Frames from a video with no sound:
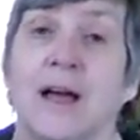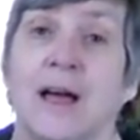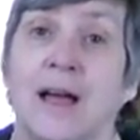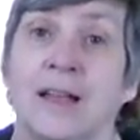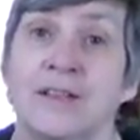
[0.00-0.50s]

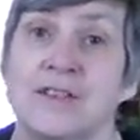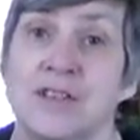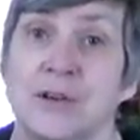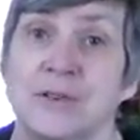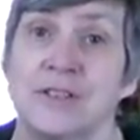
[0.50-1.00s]
And
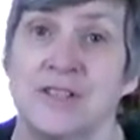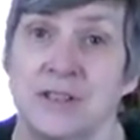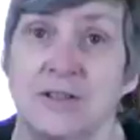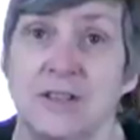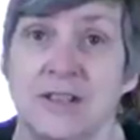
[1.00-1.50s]
so the
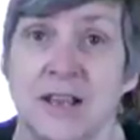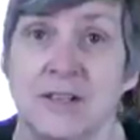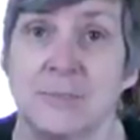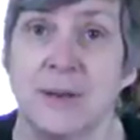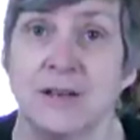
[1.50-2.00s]
stillness
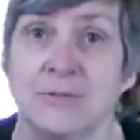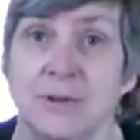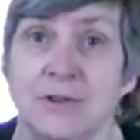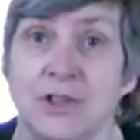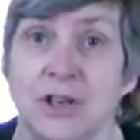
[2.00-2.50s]
aspect
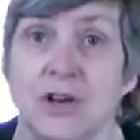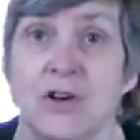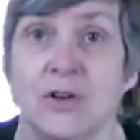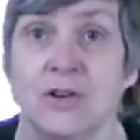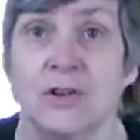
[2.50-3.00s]
with
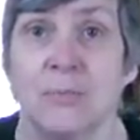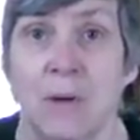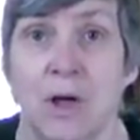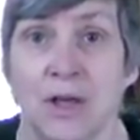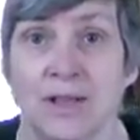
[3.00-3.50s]
qigong and the
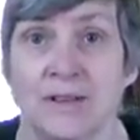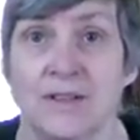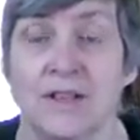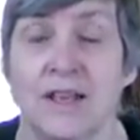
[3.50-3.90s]
mind